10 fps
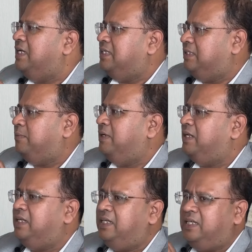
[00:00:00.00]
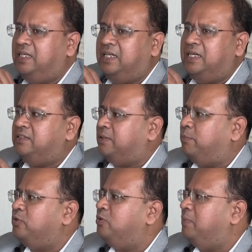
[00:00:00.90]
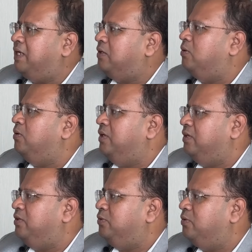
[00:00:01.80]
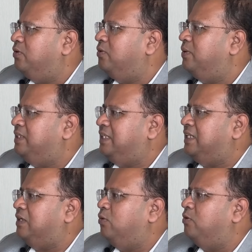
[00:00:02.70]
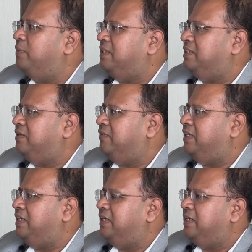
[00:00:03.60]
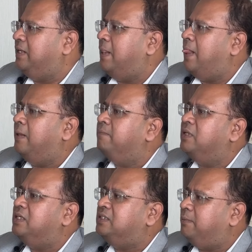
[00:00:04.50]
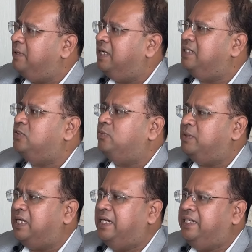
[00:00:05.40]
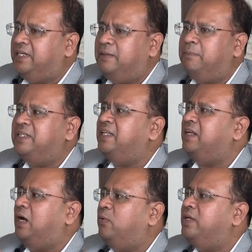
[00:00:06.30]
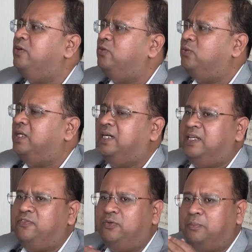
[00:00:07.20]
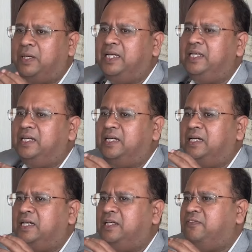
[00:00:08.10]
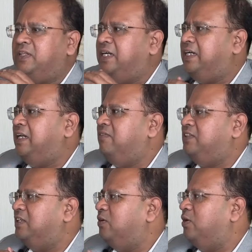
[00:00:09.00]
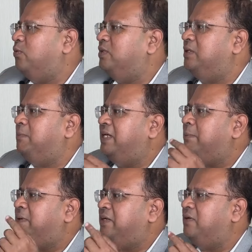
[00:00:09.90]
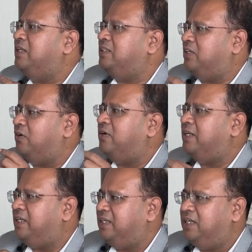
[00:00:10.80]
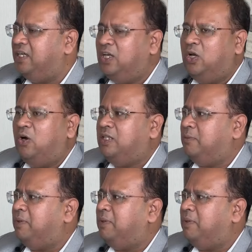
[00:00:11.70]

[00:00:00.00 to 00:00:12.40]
Similarly, suppose you buy gold, you don't go and check the gold prices every day. Similarly, it should be the idea, but then how can you do that? If the retail investor goes and buy a particular security on the